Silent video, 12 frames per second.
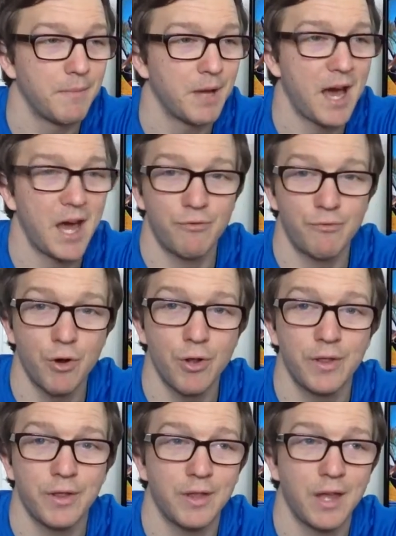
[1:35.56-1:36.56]
I had a
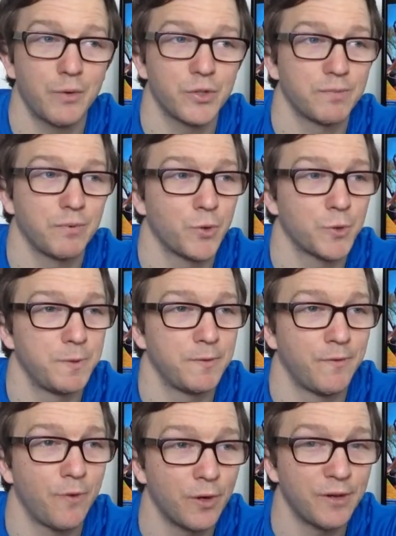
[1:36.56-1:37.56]
run that was supposed to be for
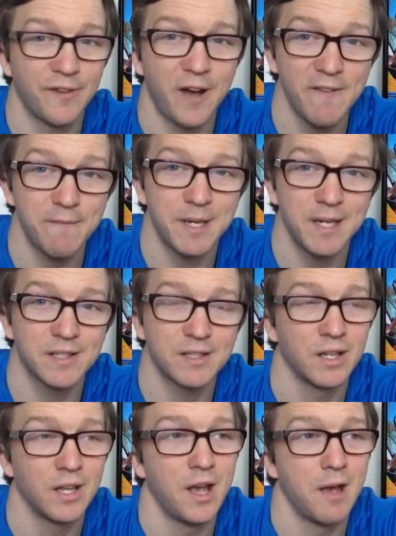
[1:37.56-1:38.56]
45 minutes,
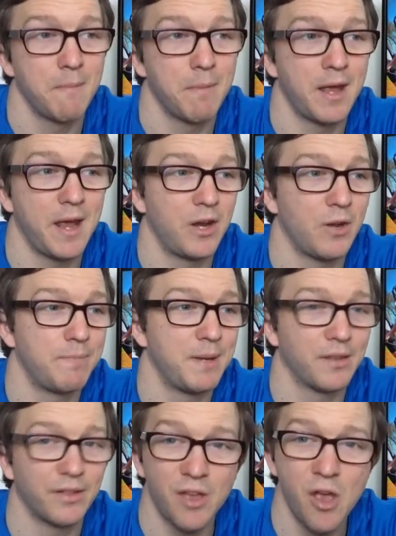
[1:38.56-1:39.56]
but it ended up
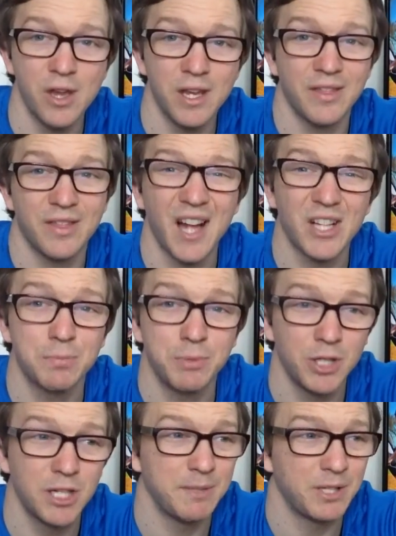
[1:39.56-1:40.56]
being 30. That's
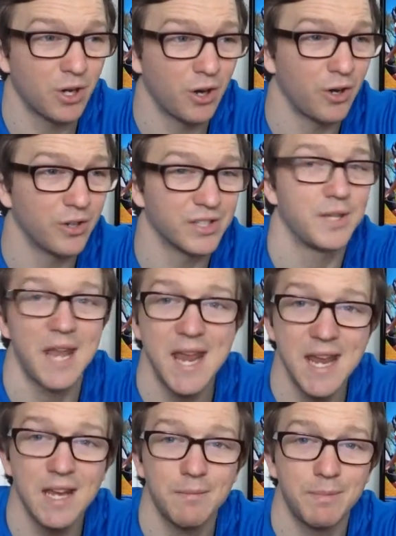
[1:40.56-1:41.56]
purely because
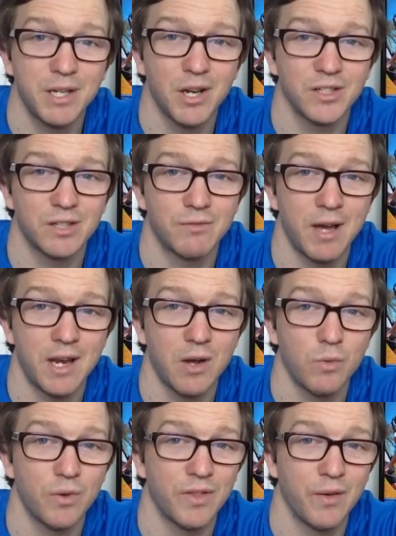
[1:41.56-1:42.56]
A, because I ran
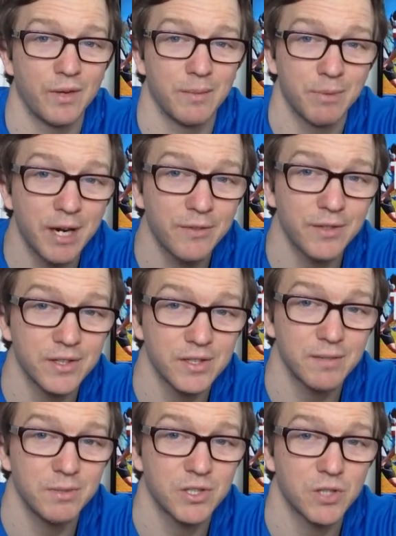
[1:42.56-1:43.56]
out without any breakfast
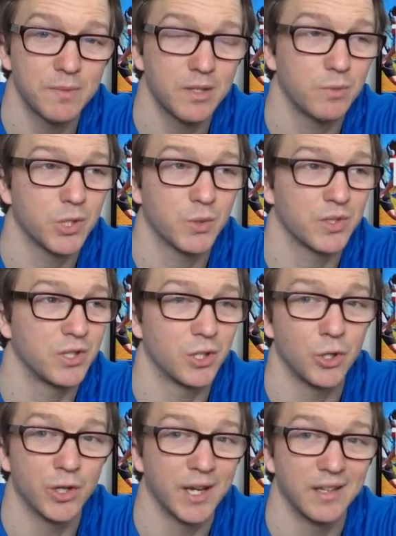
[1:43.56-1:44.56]
in my stomach, which wasn't a
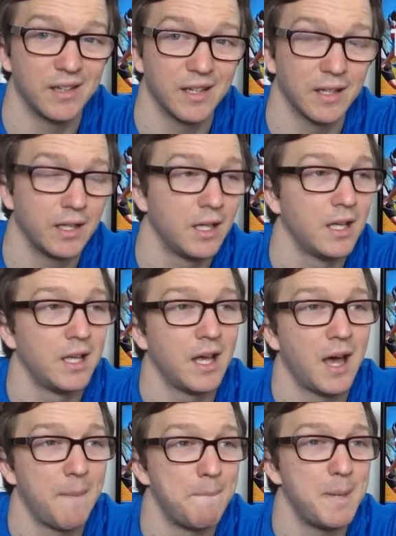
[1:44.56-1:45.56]
good idea,
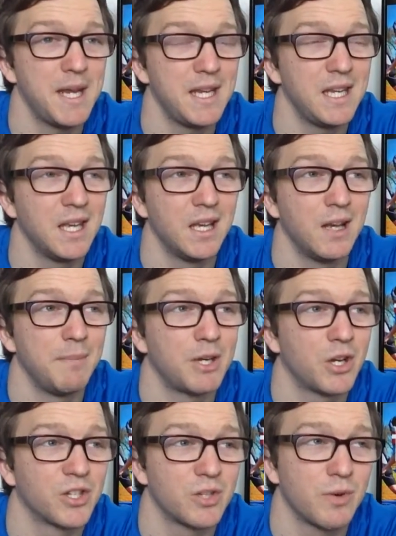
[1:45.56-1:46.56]
and B,
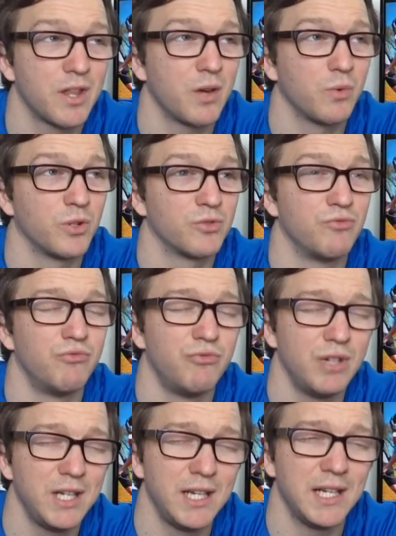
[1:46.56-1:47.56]
because the weather was
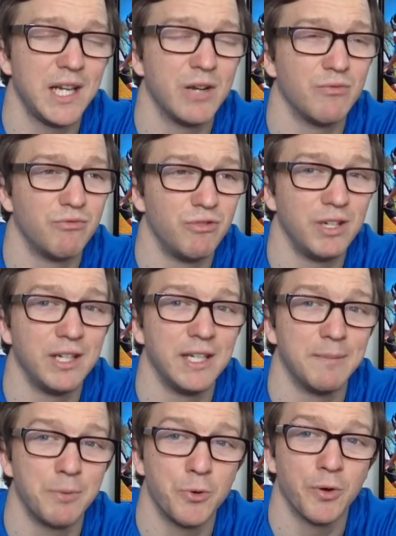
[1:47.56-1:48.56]
really,
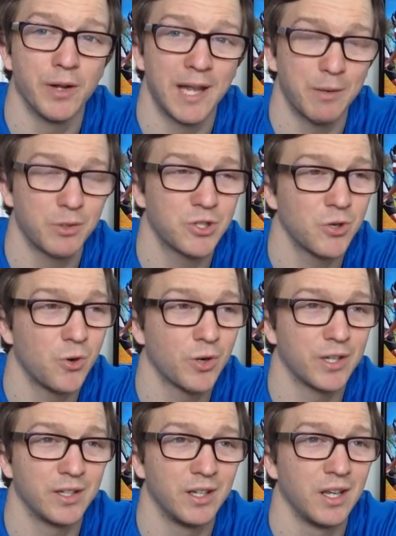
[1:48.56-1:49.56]
really poor. Like, we're
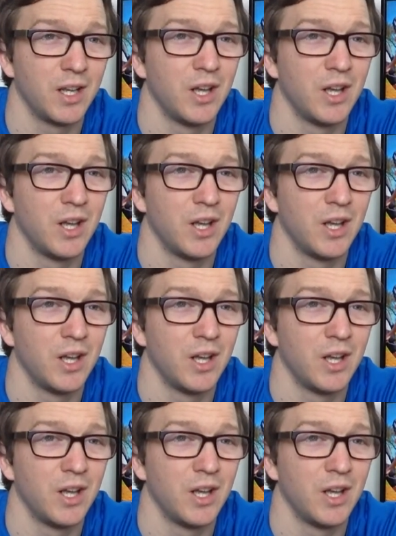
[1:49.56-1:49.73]
talking